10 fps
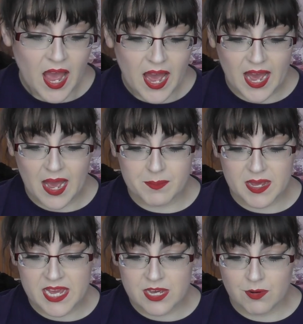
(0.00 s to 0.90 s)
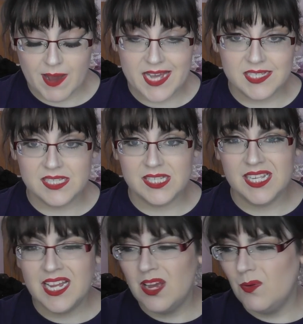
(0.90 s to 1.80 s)
EOS,
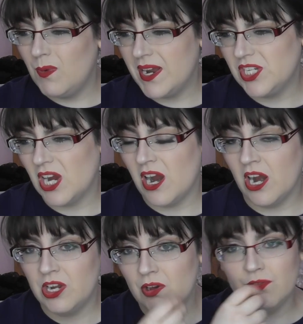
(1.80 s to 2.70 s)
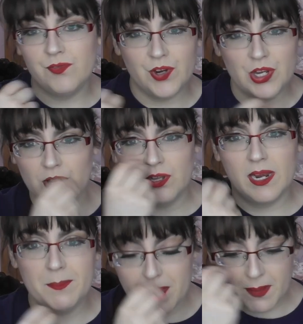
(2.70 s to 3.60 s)
which are known for, you know, their
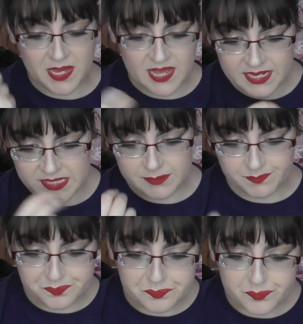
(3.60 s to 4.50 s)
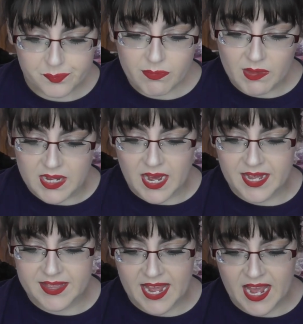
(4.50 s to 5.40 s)
lip balmy things,
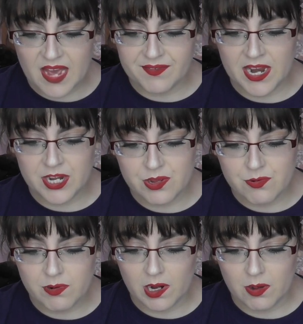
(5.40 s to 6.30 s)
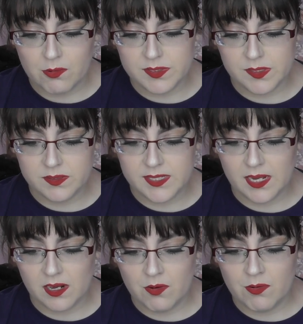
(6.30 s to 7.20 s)
they have a new glow, Sunset
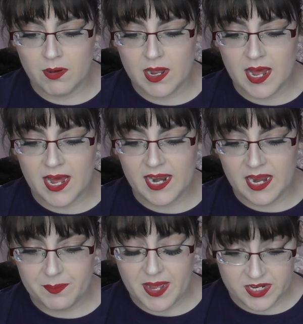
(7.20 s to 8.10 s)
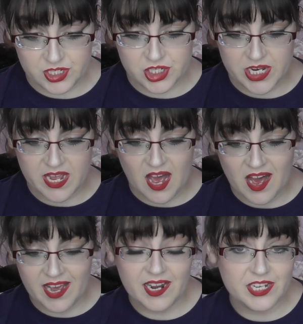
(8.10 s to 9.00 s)
Glow lip and cheek
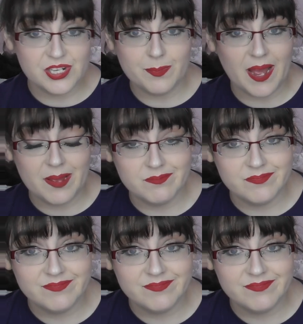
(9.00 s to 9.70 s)
highlighter balm.